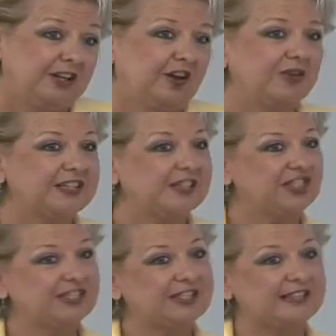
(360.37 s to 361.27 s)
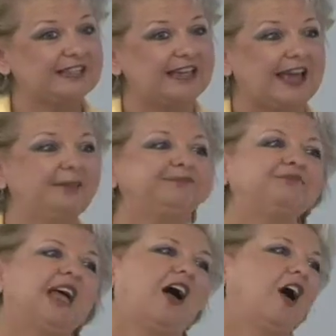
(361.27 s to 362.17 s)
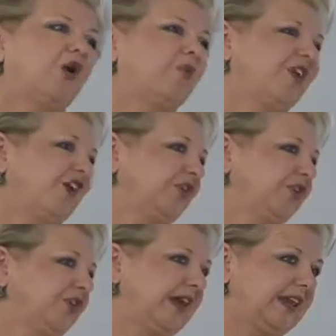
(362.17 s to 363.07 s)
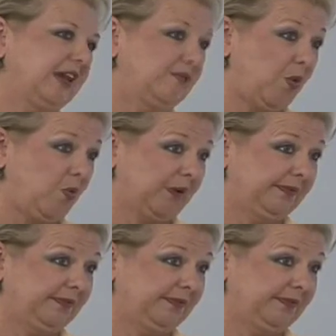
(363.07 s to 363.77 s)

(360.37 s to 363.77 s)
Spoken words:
you don't just get to say, oh, we're not going to do anymore.